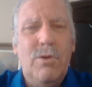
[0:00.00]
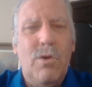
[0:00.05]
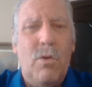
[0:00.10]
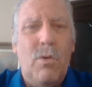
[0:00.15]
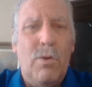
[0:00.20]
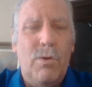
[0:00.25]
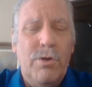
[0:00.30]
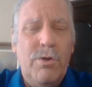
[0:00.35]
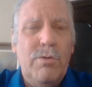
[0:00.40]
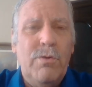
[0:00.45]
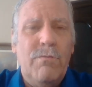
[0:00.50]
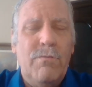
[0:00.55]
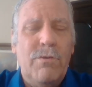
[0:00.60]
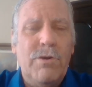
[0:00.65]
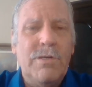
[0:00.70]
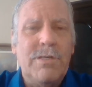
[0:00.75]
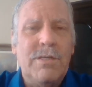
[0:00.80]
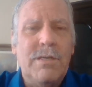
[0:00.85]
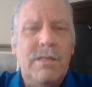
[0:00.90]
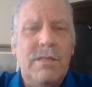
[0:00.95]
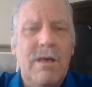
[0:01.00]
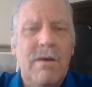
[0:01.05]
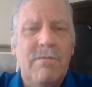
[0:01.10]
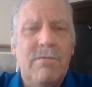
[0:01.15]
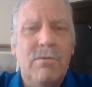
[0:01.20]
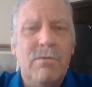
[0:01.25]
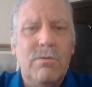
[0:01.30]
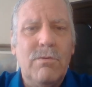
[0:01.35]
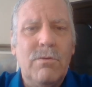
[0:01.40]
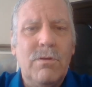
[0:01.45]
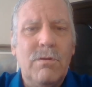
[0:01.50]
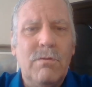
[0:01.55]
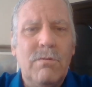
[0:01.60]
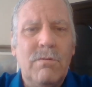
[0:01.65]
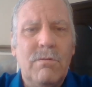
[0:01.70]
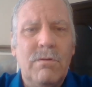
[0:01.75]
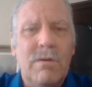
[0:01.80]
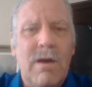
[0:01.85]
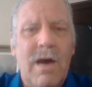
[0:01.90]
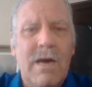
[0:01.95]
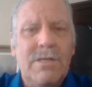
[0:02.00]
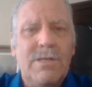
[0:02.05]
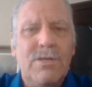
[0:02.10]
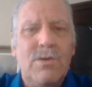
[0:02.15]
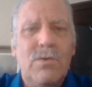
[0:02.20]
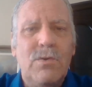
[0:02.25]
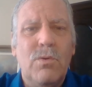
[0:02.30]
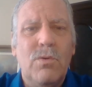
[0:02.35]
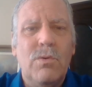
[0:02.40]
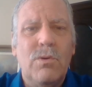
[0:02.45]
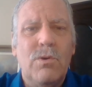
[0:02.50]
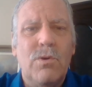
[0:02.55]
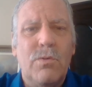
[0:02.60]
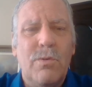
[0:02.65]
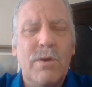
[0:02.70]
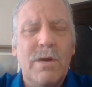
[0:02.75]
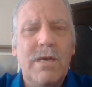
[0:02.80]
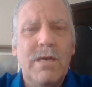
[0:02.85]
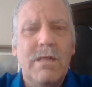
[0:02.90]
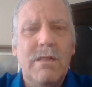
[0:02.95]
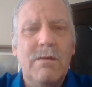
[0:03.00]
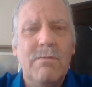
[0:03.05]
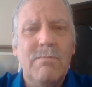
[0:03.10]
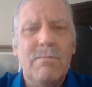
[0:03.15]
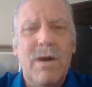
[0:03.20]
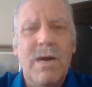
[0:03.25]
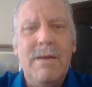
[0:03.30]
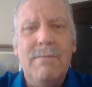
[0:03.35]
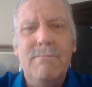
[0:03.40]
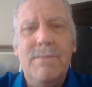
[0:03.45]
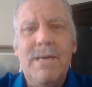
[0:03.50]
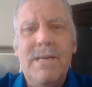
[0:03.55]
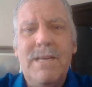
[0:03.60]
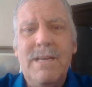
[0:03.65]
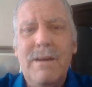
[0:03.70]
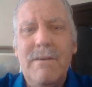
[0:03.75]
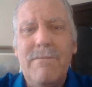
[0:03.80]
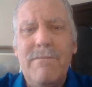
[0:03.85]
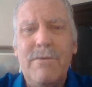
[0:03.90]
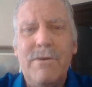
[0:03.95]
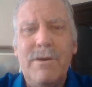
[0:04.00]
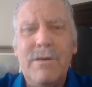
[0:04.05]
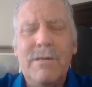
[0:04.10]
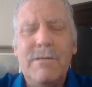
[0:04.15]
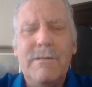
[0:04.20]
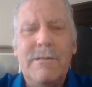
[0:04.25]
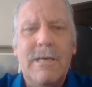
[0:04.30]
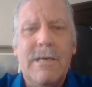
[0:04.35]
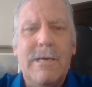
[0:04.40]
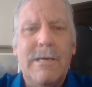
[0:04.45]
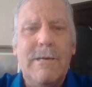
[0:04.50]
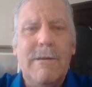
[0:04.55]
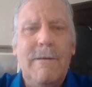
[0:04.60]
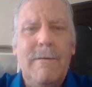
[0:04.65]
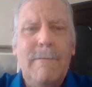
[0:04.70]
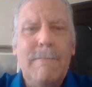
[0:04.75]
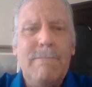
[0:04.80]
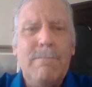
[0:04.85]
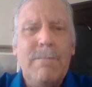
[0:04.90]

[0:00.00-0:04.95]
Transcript: or university level high school curriculum might be different than